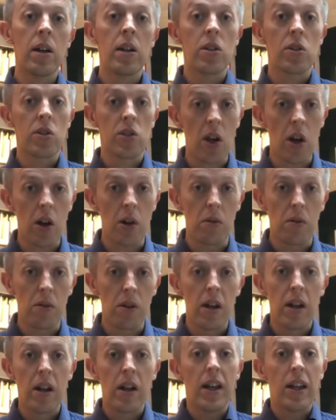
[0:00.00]
So,
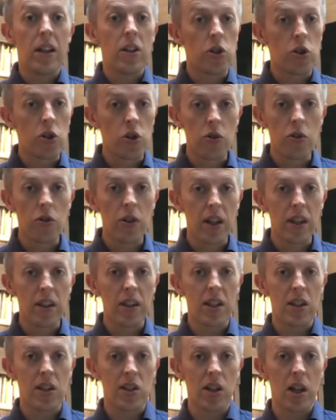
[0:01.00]
during
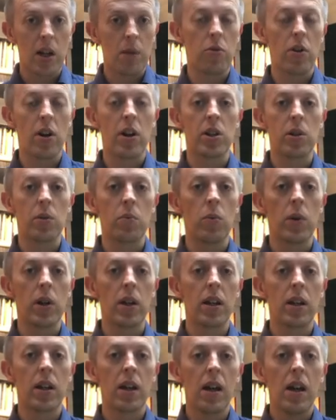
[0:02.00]
this celebration
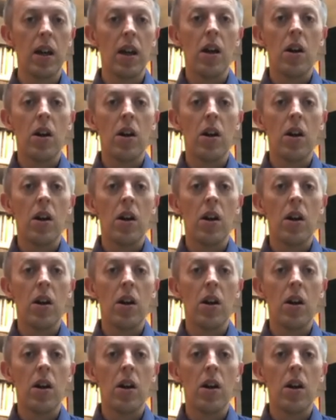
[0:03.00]
week,